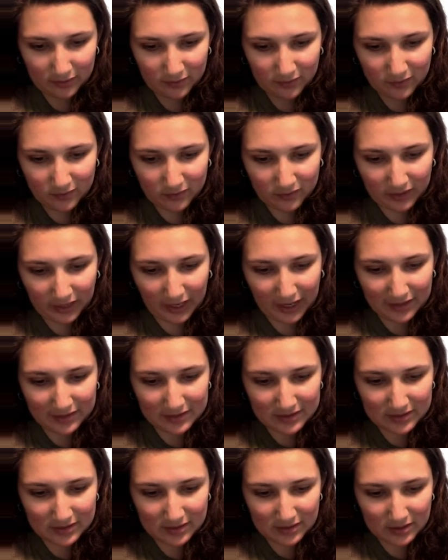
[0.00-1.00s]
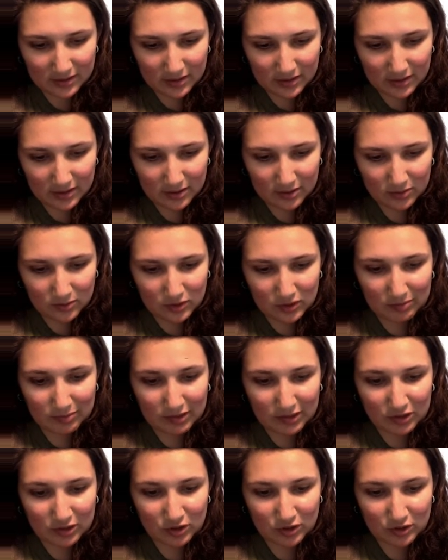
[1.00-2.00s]
flat, which I'm going
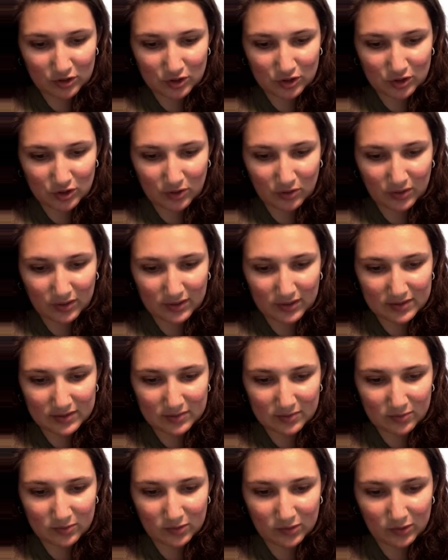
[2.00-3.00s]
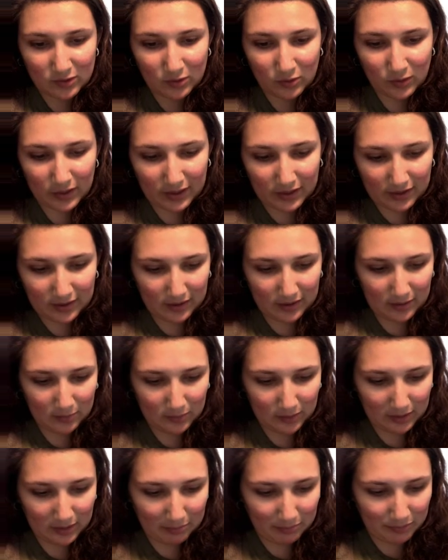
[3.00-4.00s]
to just show this real quick
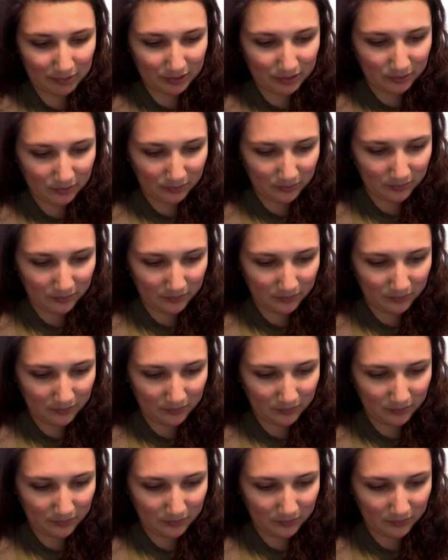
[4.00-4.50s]
with blue.